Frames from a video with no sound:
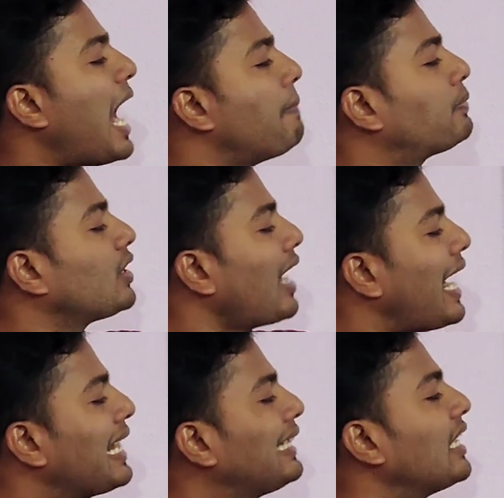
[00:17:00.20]
after
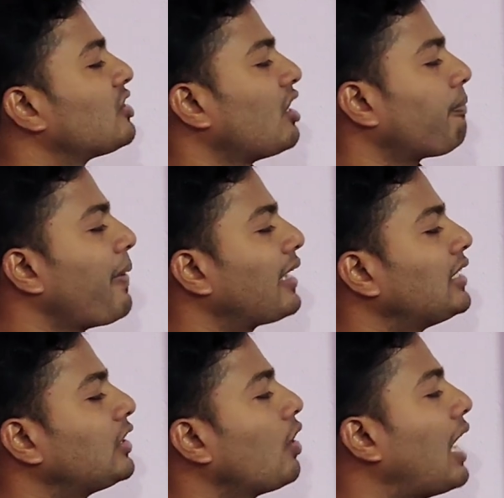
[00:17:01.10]
adding the
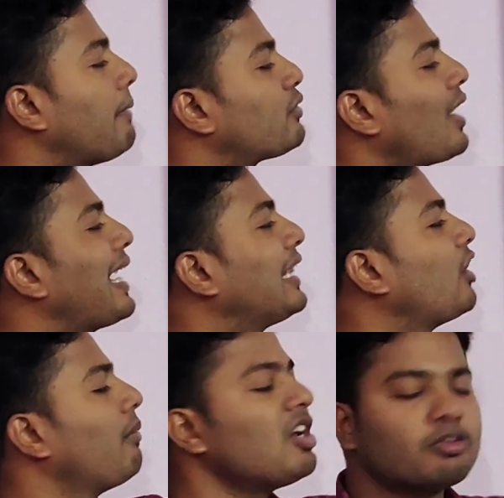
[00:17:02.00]
surfactant or after adding
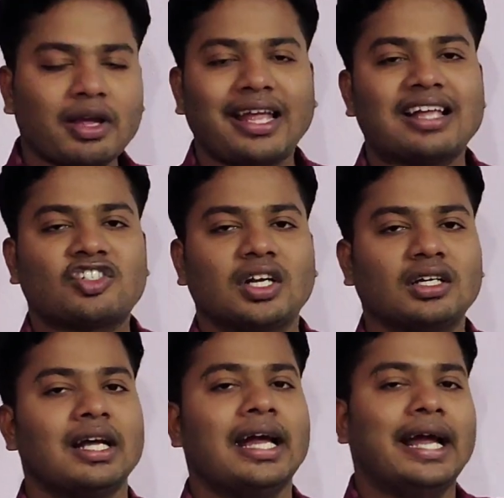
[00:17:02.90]
the emulsifying
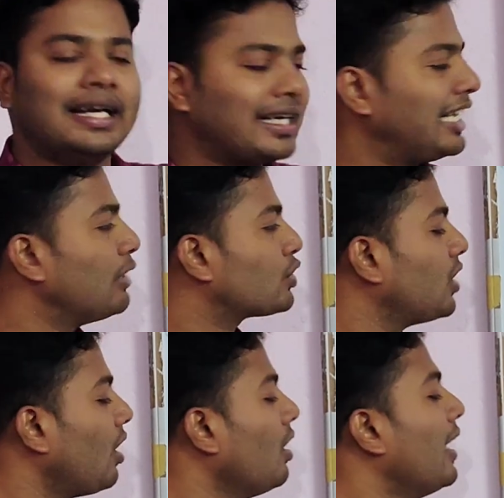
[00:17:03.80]
agent, it reduces
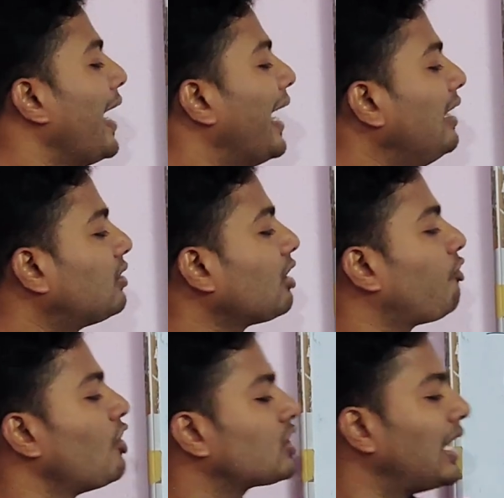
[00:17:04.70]
the
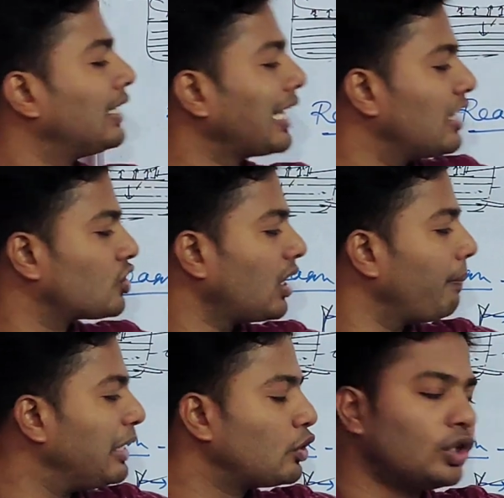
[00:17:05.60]
interfacial
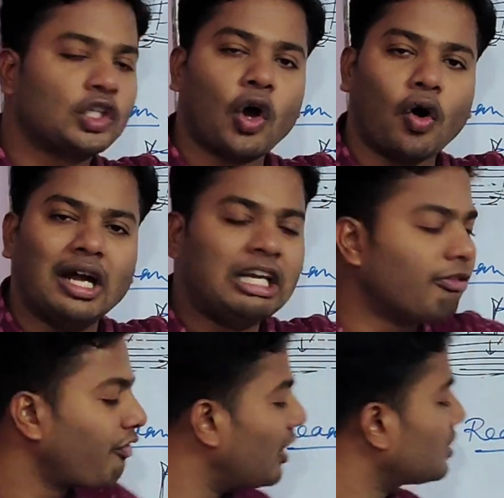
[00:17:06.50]
tension between the
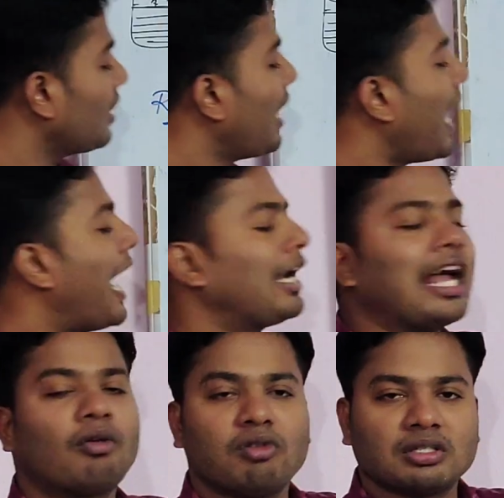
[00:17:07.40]
oily phase and
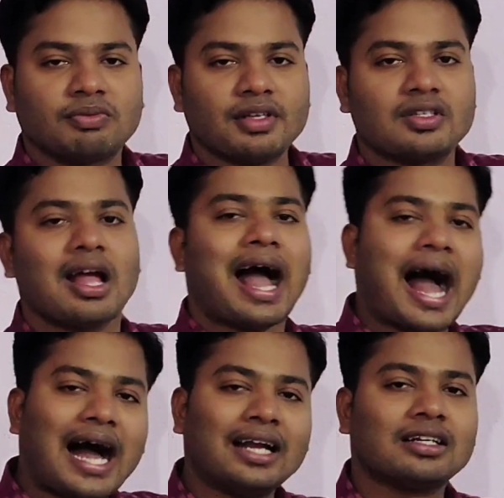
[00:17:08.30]
aqueous phase,
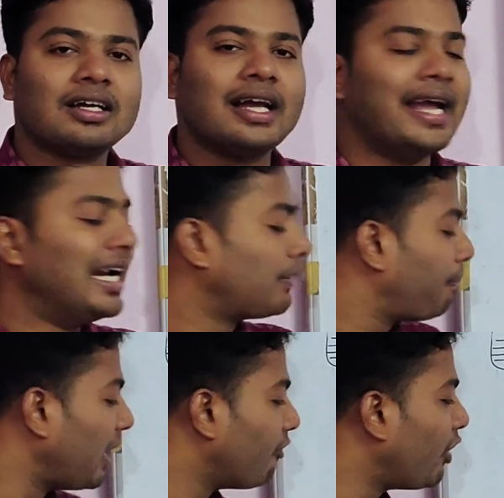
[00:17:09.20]
and
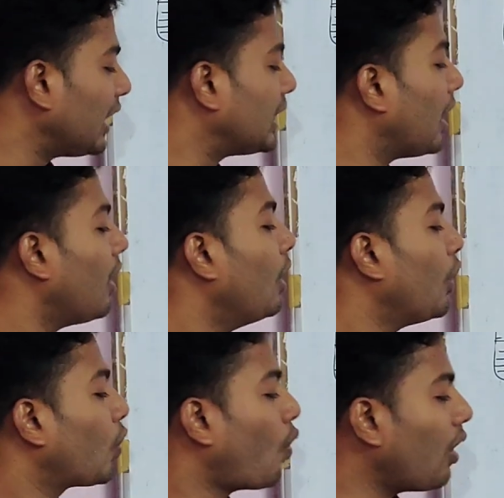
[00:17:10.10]
it prevents the
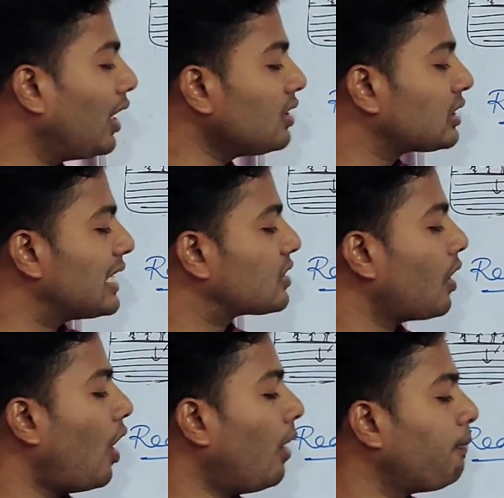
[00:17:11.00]
coalescence
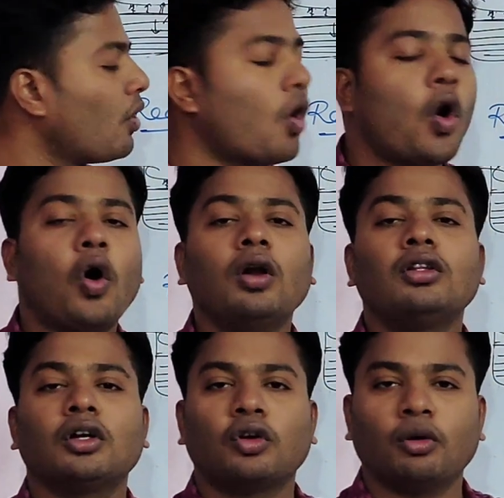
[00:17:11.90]
of all
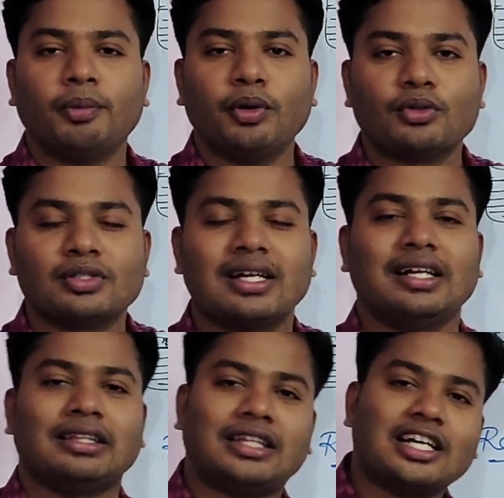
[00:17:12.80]
the globules.
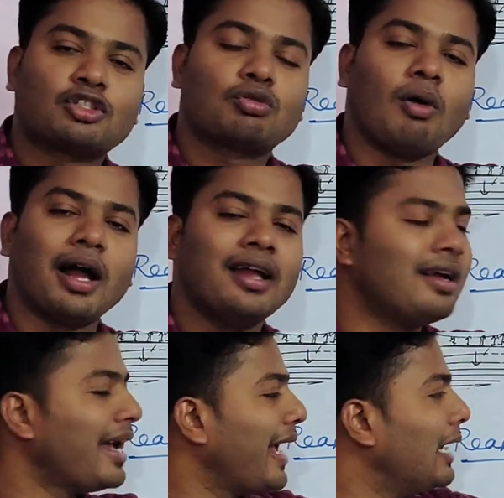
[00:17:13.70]
That's why
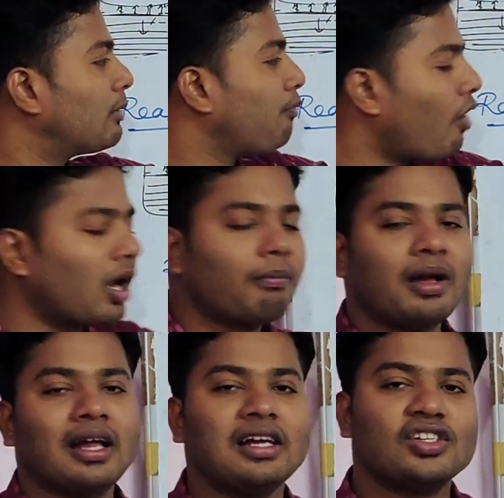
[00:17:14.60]
it
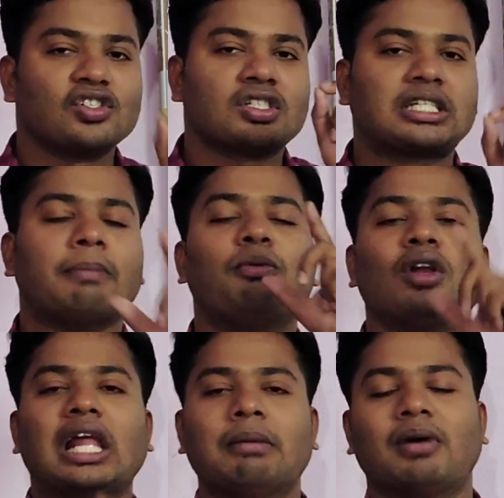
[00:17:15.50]
form a
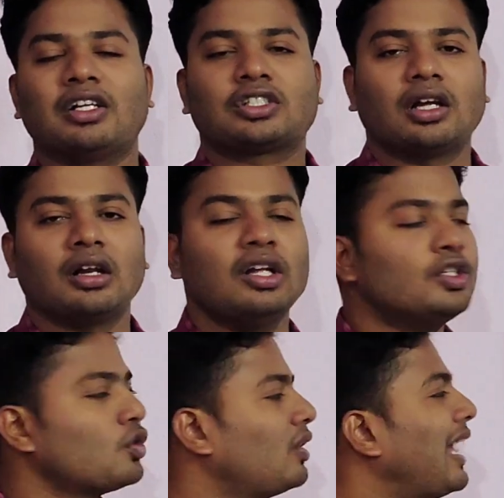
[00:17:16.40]
stable emulsion.
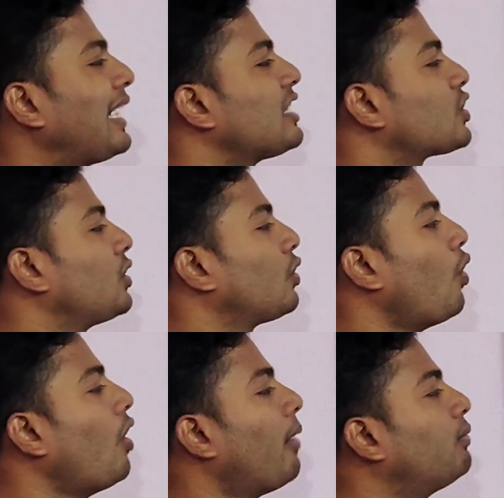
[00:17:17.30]
So that is
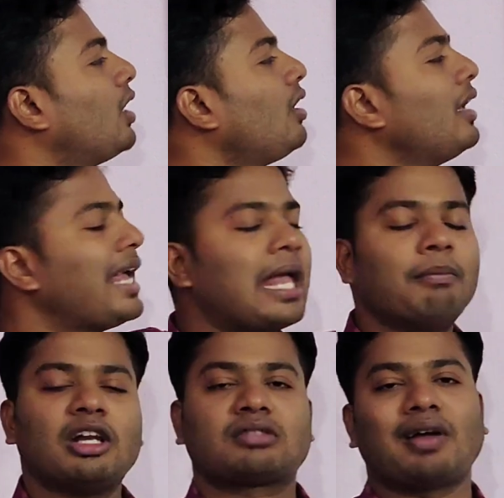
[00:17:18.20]
role of the
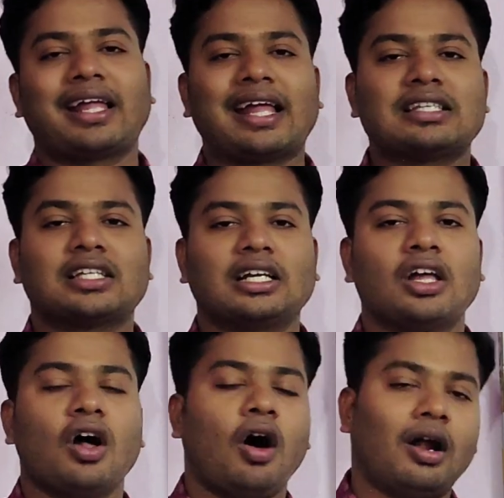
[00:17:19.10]
emulsifying agent,
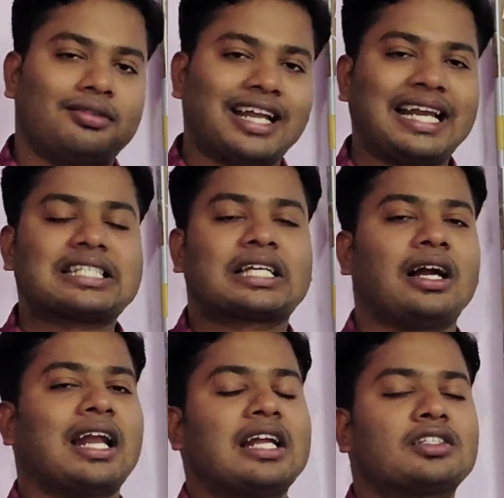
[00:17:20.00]
or that is
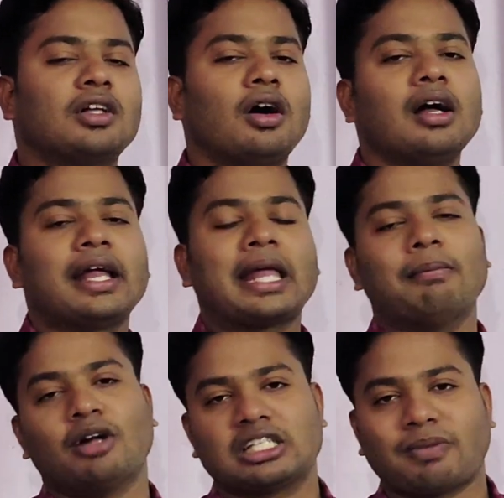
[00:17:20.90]
called as the
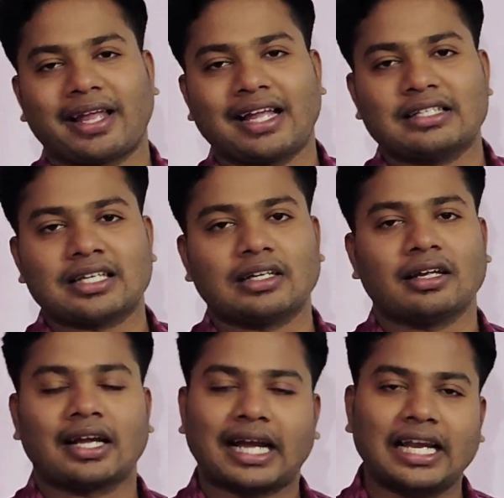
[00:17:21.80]
emulsifying agent.
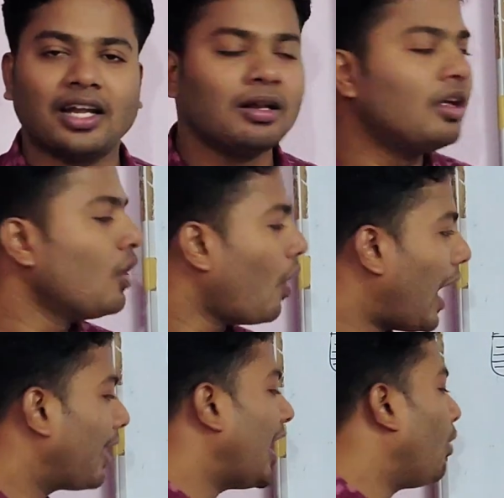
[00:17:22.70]
Clear?
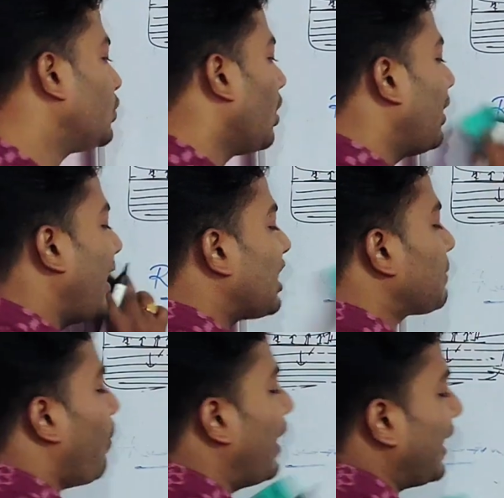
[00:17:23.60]
And now the
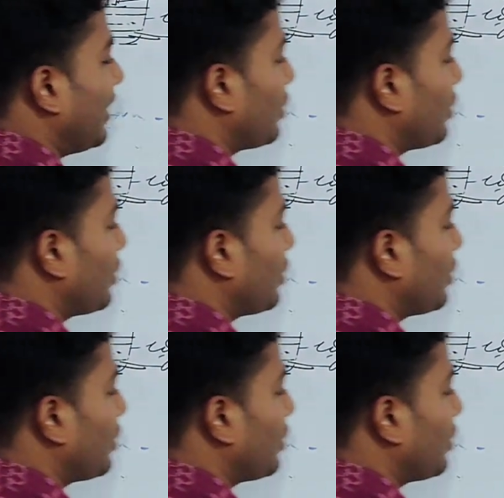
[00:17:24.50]
next point